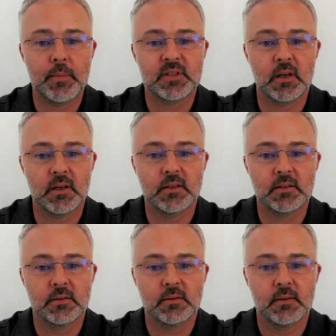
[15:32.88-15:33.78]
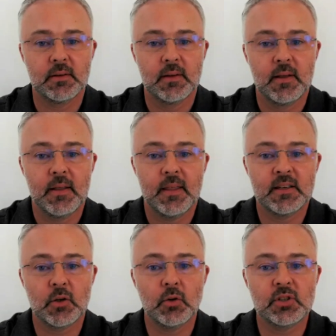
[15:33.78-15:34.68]
website.
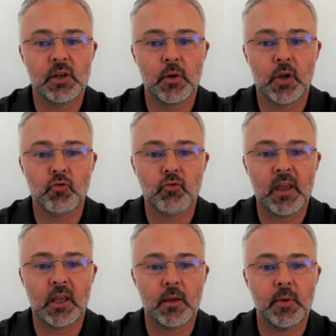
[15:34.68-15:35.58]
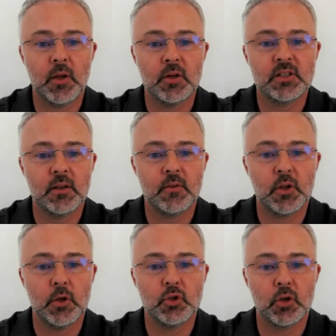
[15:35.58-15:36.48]
There's also a great community of
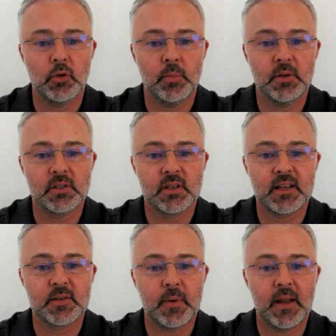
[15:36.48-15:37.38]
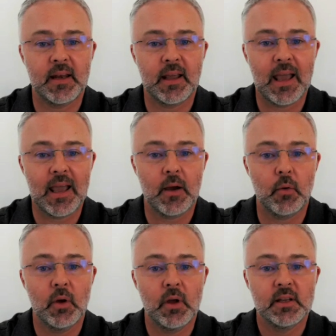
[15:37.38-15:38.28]
YouTubers explaining
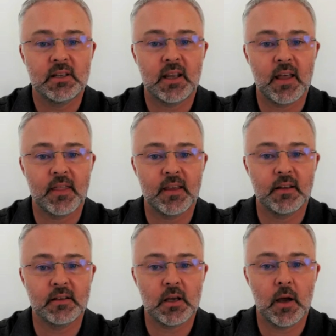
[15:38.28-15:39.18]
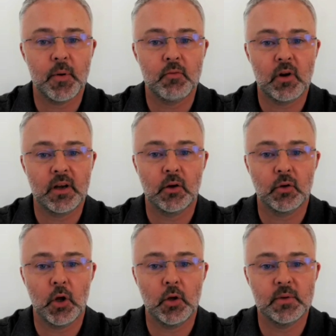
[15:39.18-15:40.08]
how to get things up and running
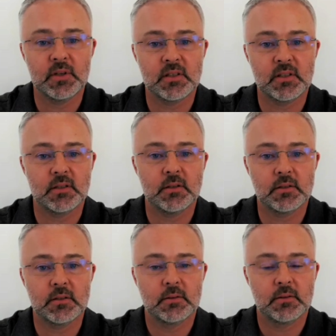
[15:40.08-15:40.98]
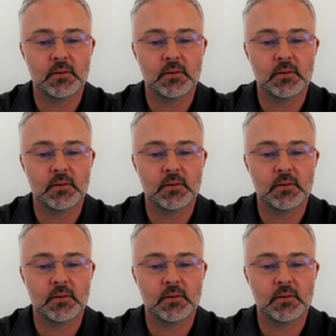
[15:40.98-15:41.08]
on Home Assistant.